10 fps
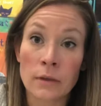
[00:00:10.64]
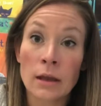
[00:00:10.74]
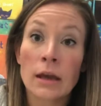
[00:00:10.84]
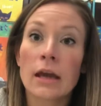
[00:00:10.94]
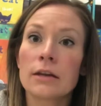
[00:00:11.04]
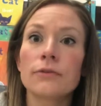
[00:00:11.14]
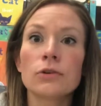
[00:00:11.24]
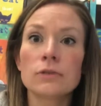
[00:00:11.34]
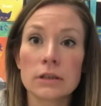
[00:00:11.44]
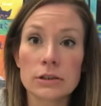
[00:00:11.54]
And if you
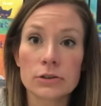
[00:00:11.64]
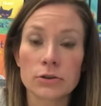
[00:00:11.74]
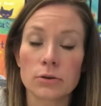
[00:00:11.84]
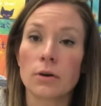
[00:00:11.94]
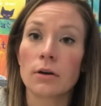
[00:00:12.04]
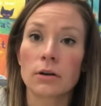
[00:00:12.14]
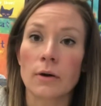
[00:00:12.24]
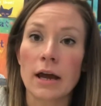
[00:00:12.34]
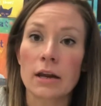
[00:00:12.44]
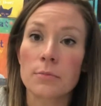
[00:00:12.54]
need to, go
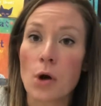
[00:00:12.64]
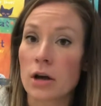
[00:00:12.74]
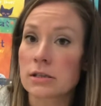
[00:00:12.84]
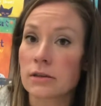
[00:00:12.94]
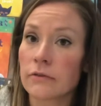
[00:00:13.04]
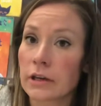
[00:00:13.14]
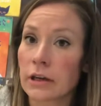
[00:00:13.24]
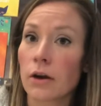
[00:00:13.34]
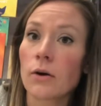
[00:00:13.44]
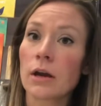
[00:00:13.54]
ahead and pause the video